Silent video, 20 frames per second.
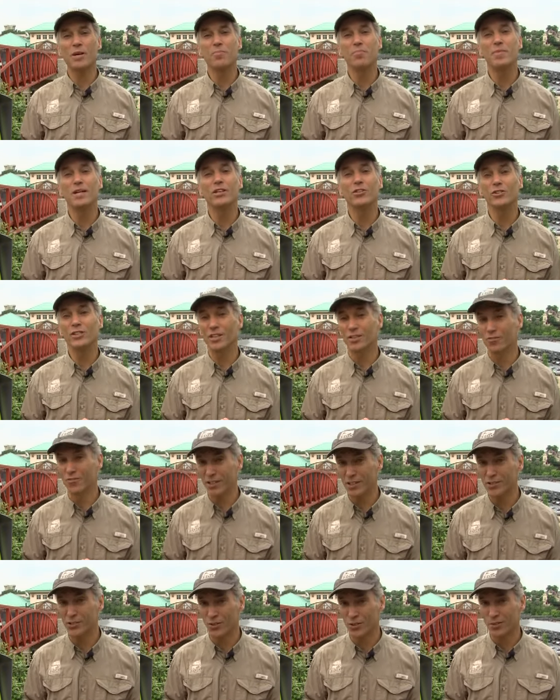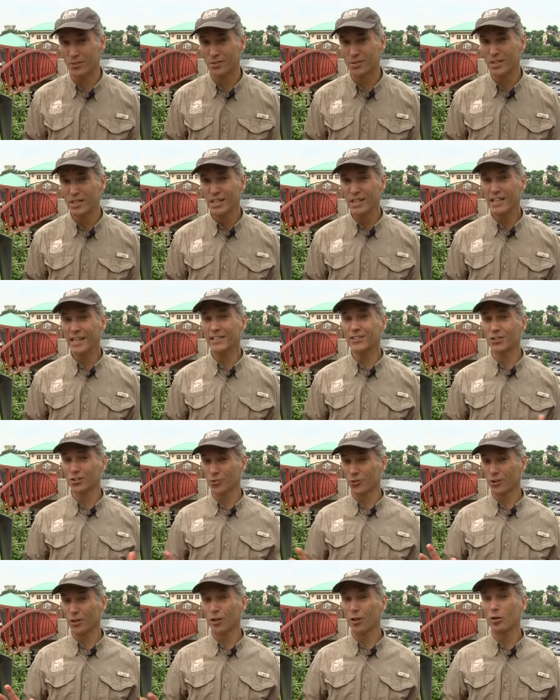million visitors get to
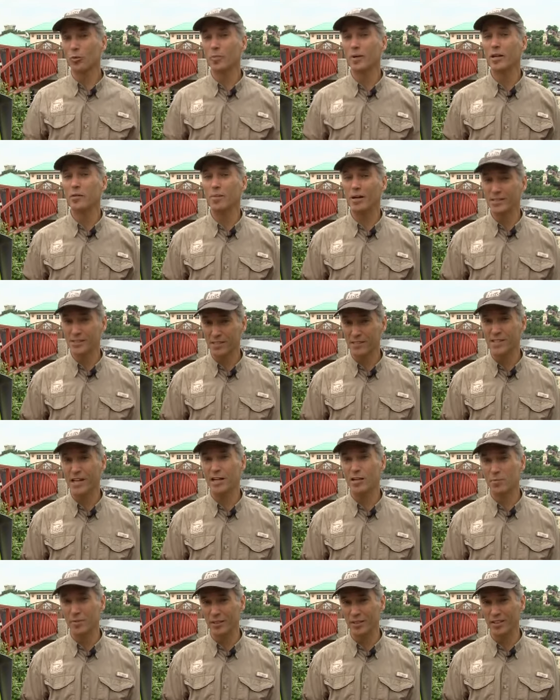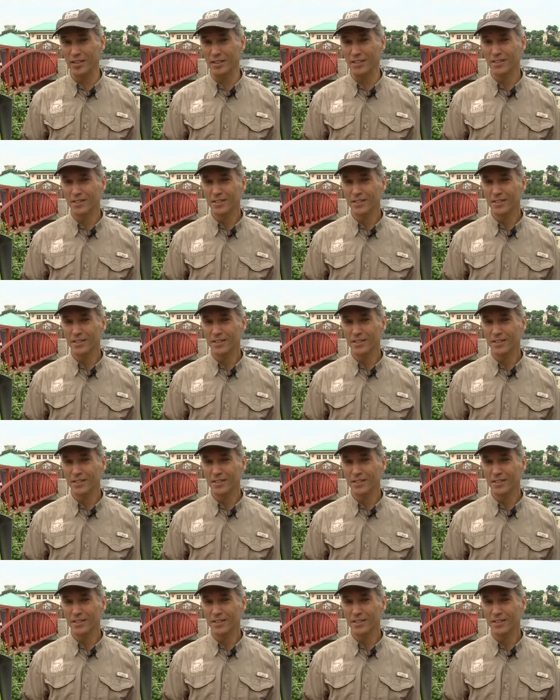learn a little bit about sustainability.